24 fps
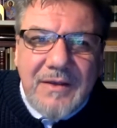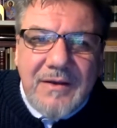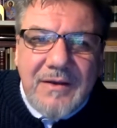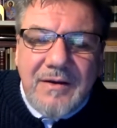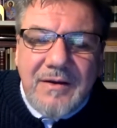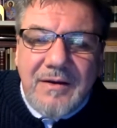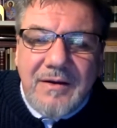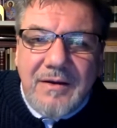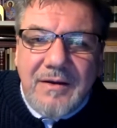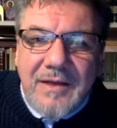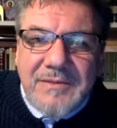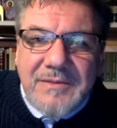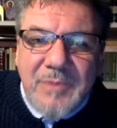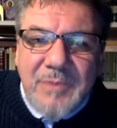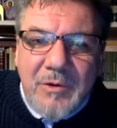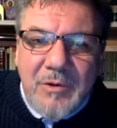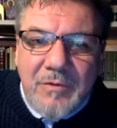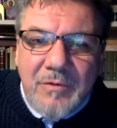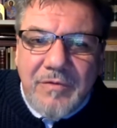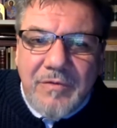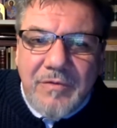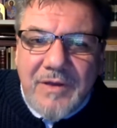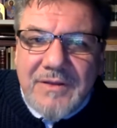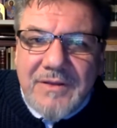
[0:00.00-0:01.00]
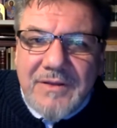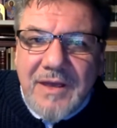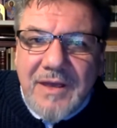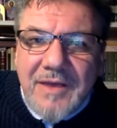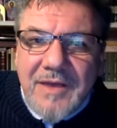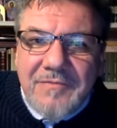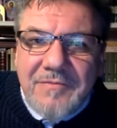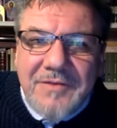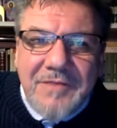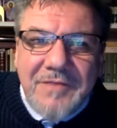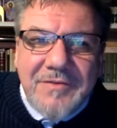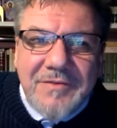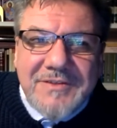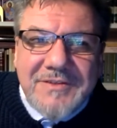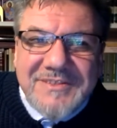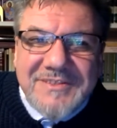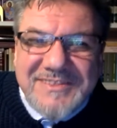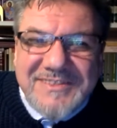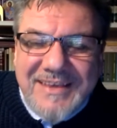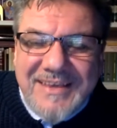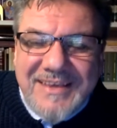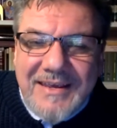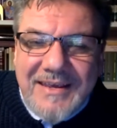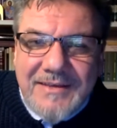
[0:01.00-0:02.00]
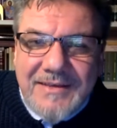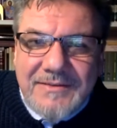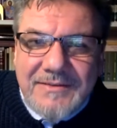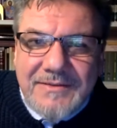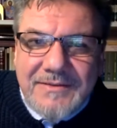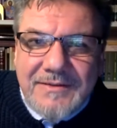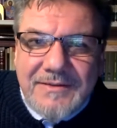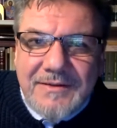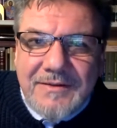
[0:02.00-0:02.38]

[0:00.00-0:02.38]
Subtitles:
As a matter of fact, I have never said